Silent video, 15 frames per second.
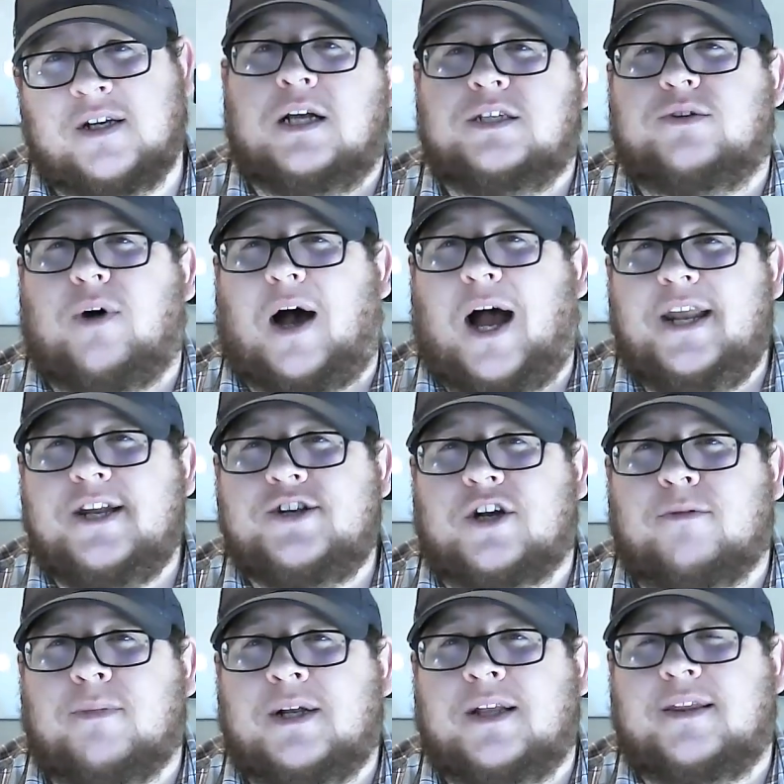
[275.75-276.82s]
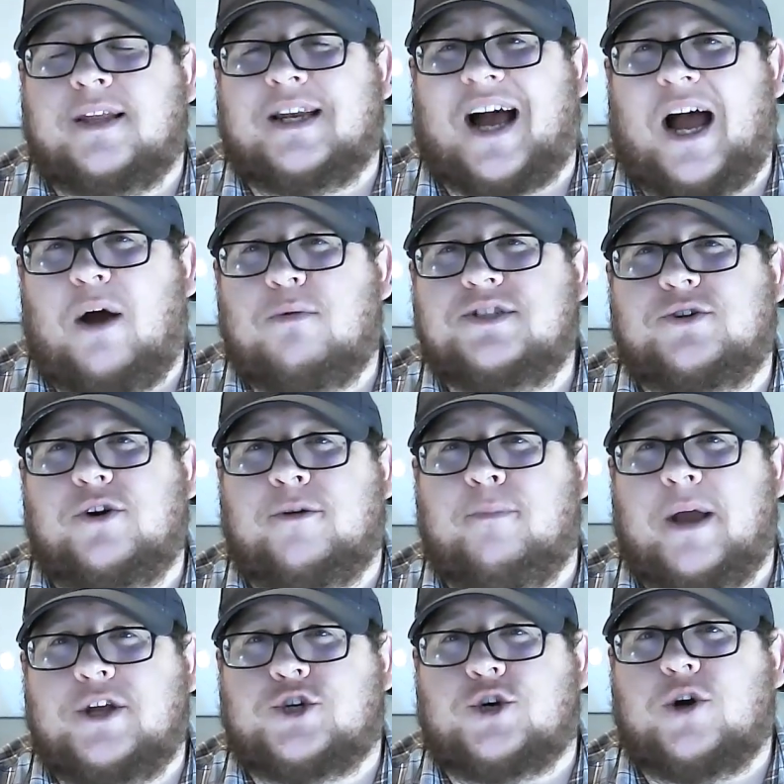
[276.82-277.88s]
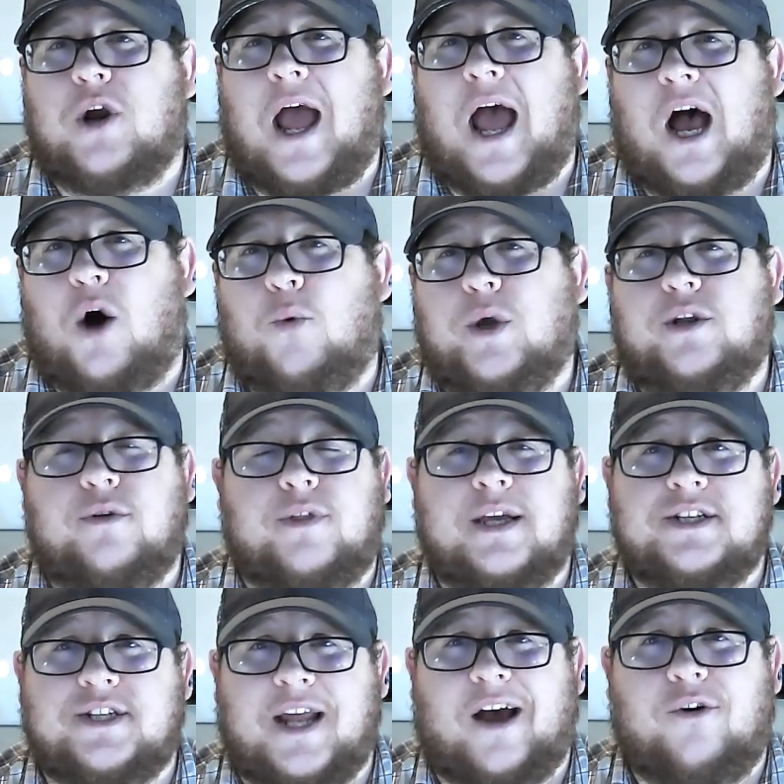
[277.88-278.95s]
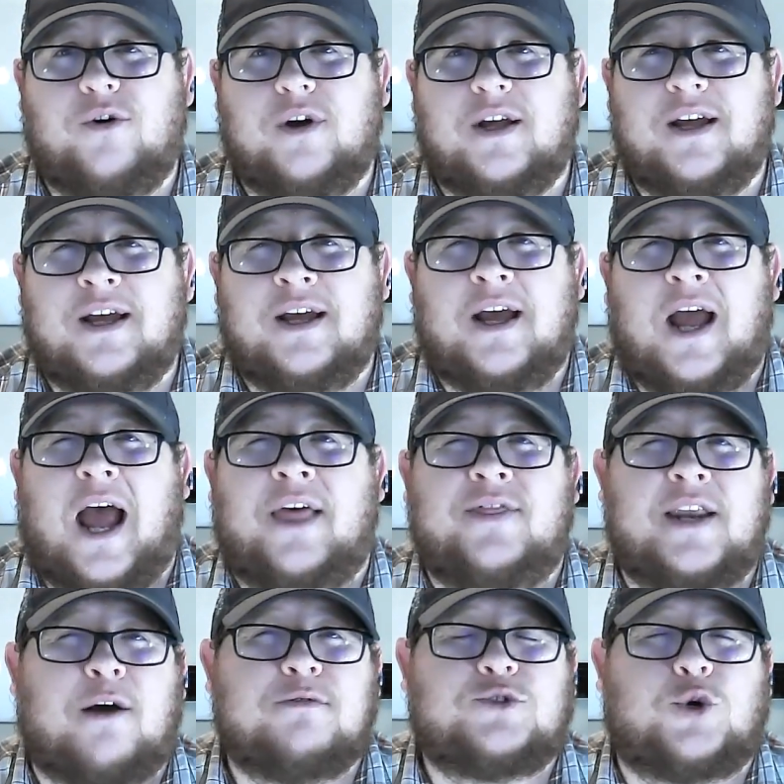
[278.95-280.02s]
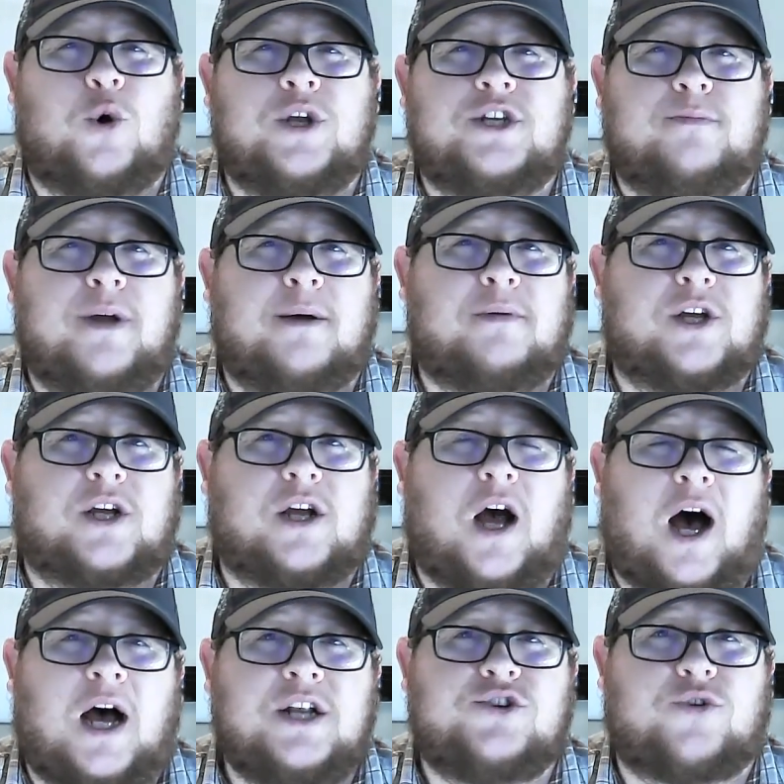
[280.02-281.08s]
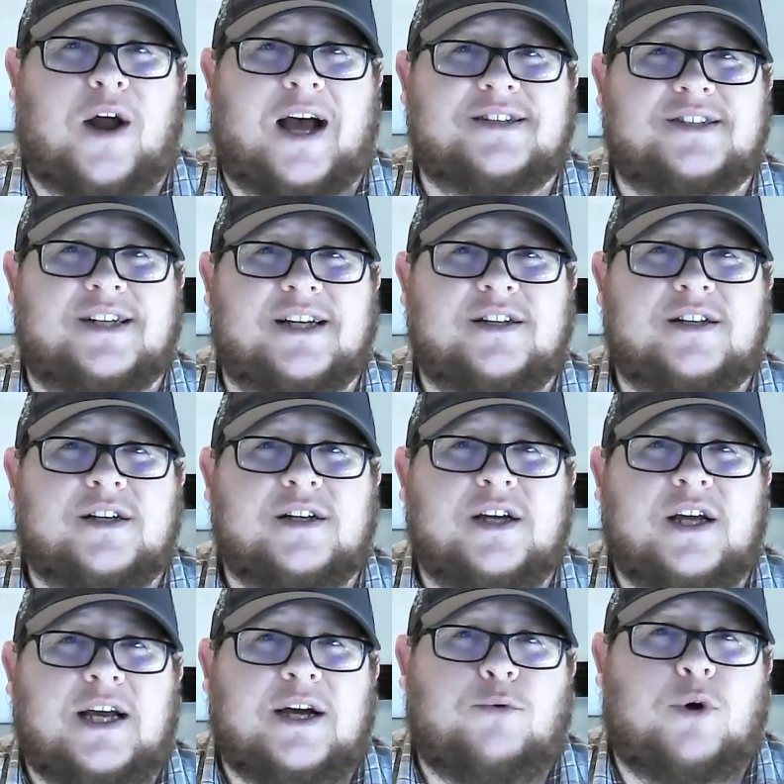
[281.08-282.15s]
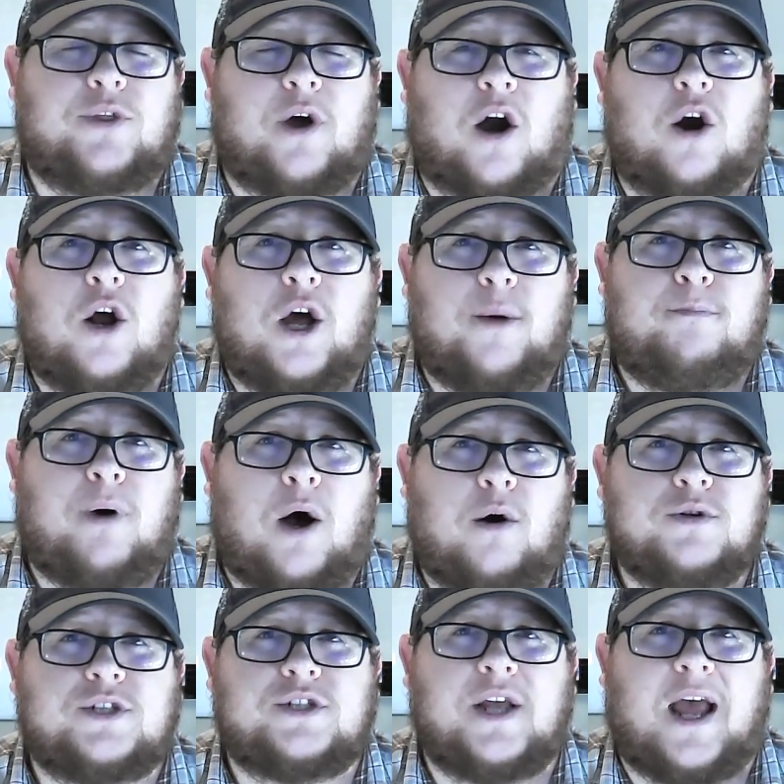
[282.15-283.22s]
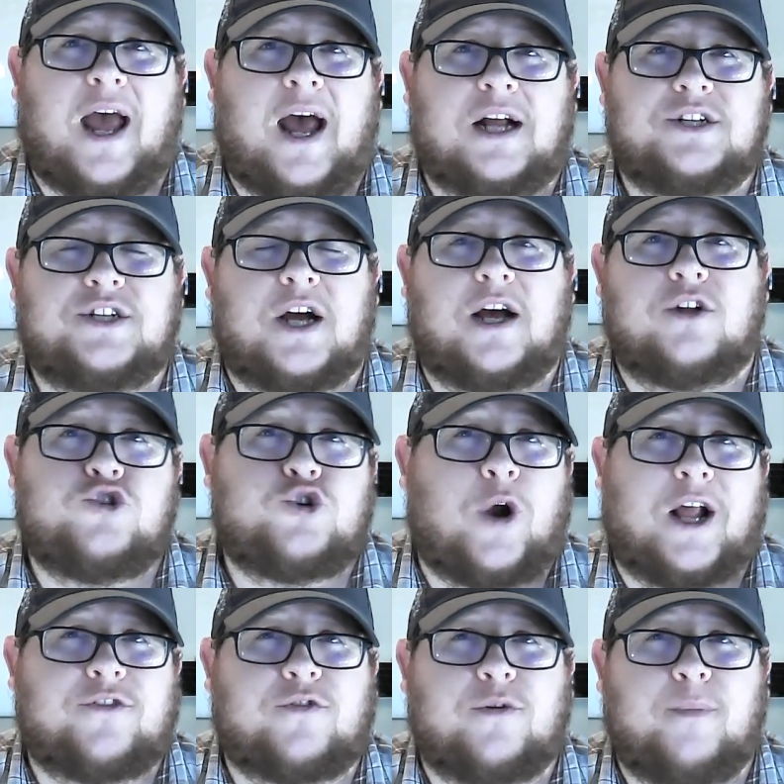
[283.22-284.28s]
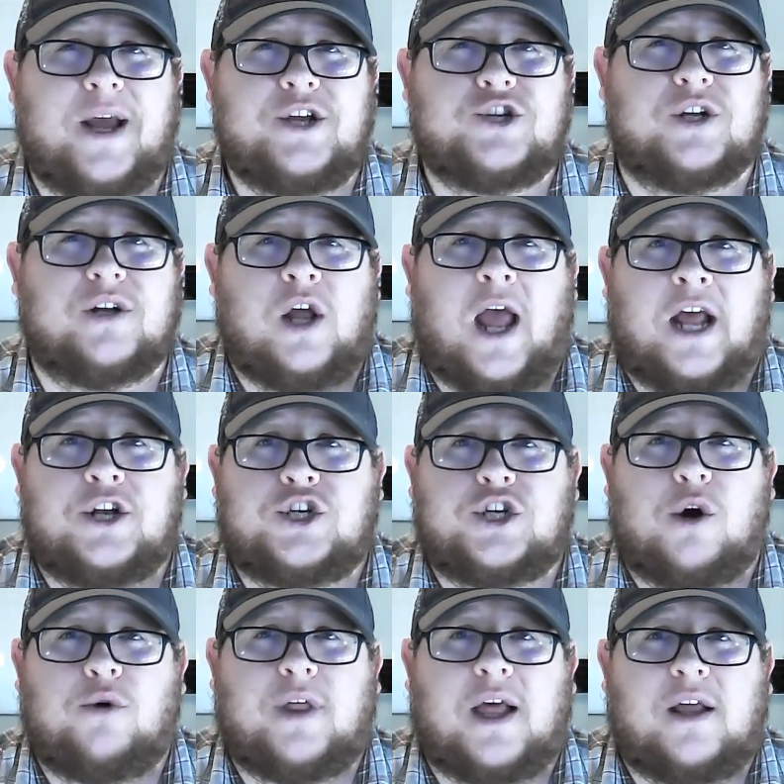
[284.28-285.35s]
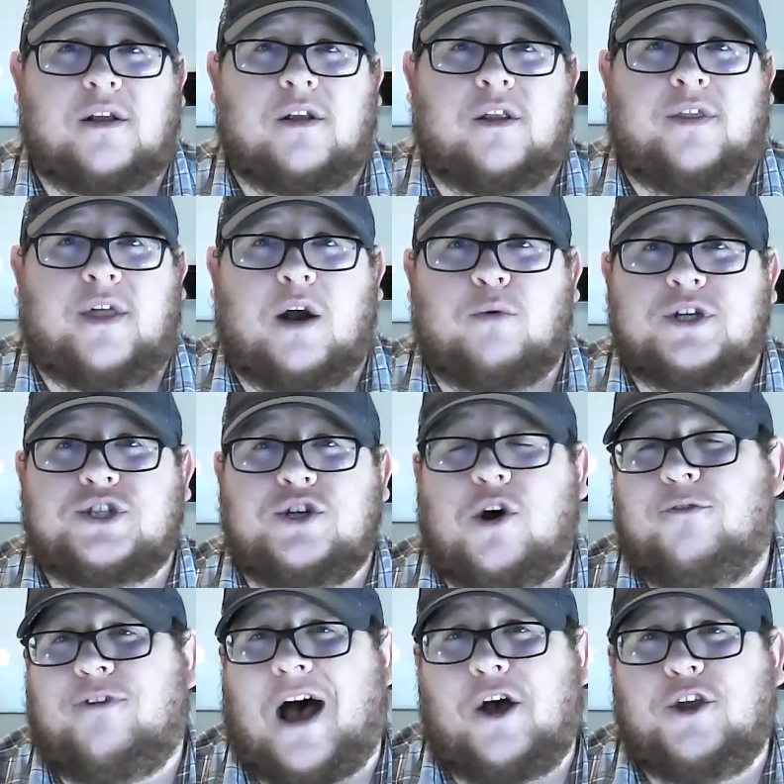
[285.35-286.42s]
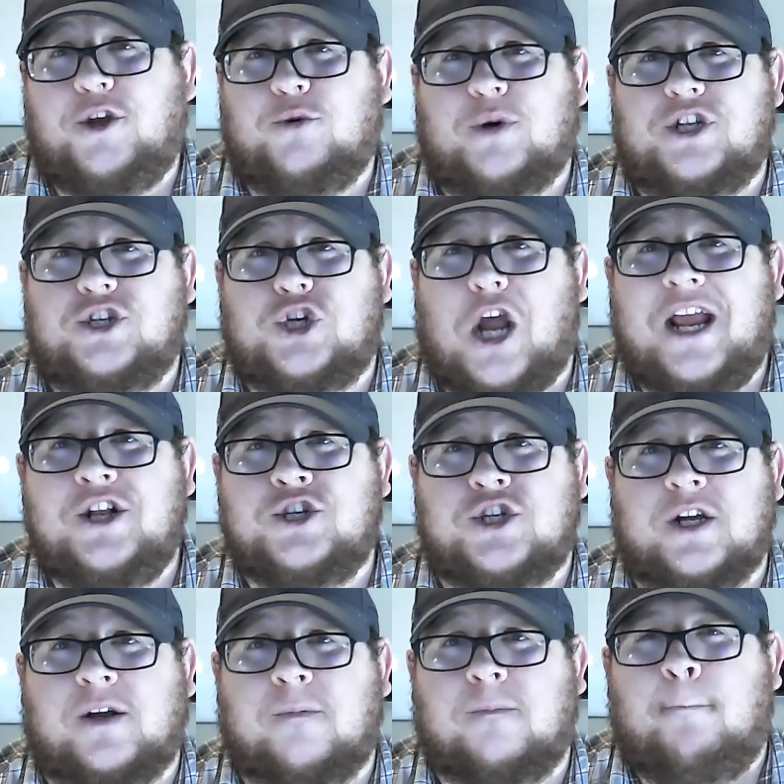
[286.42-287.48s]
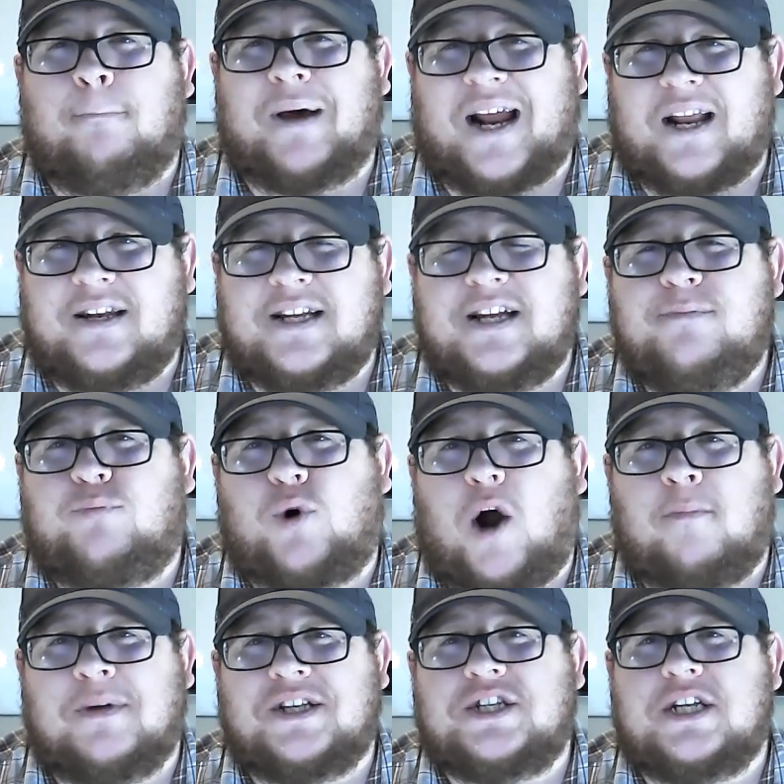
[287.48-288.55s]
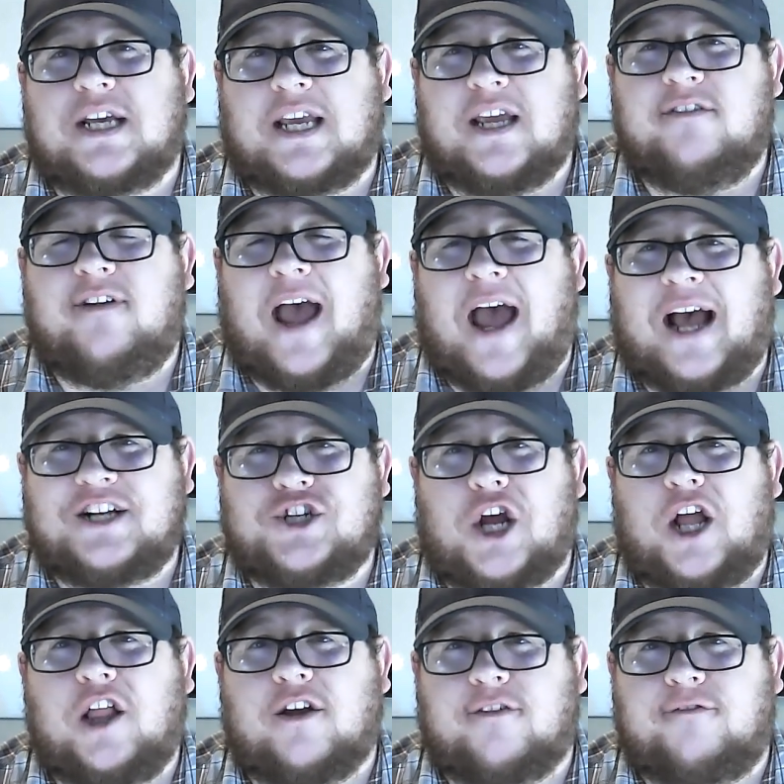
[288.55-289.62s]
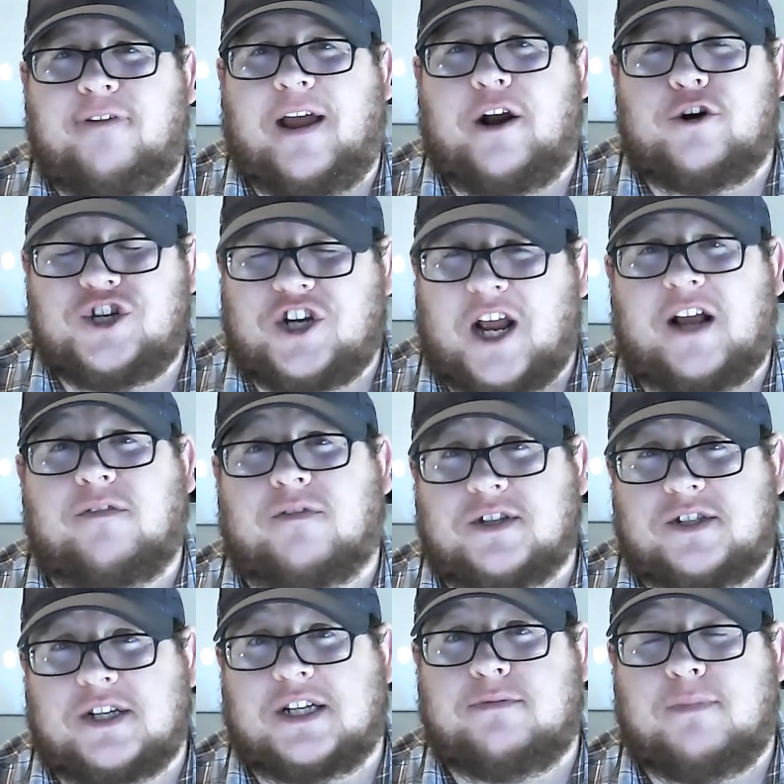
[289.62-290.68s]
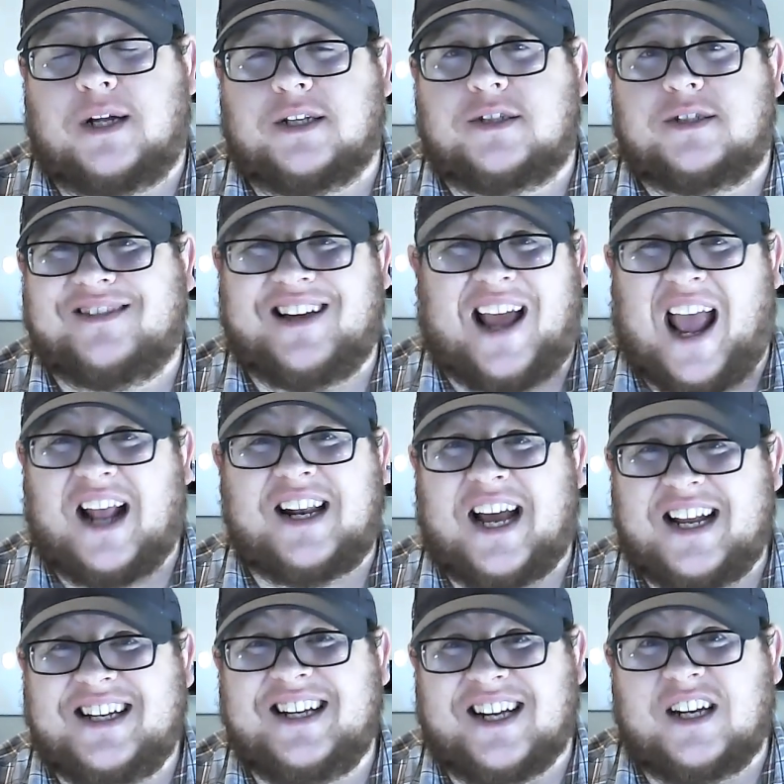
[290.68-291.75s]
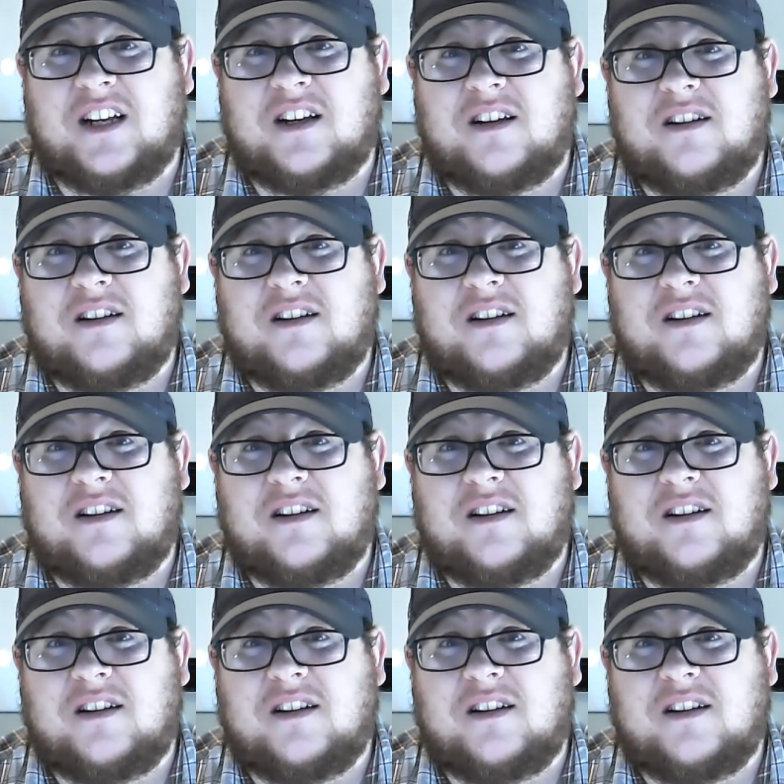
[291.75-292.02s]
So I determined that I was going to measure how we do things now, and then I was going to be able to contrast it with our post-Agile transformation, and show that there was no value in changing. But I did promise to give Agile a fair shake for 6 months, and I did.